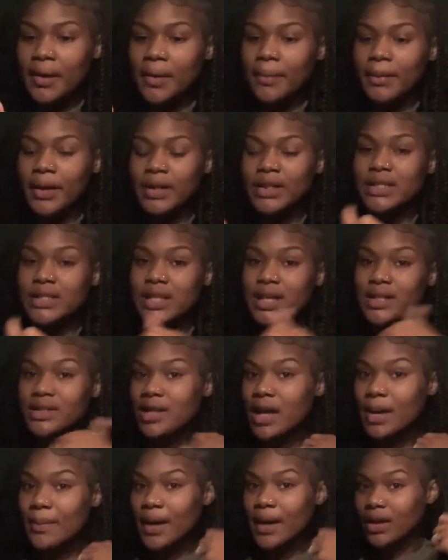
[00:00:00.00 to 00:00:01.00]
But at the same
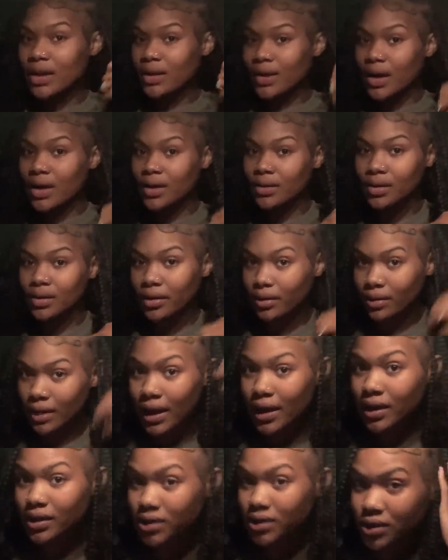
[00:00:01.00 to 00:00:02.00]
time, I don't got on no
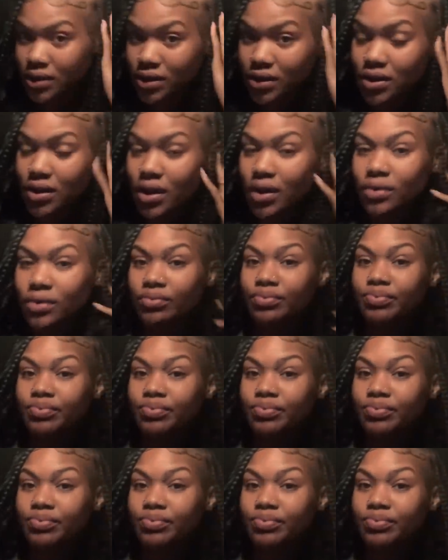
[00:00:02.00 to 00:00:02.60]
lashes, so